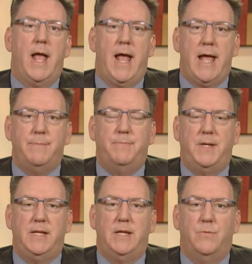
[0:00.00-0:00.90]
and
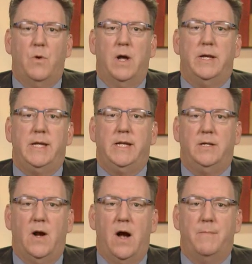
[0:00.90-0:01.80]
PD-1 in
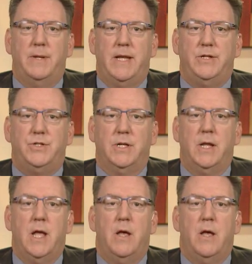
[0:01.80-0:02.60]
combination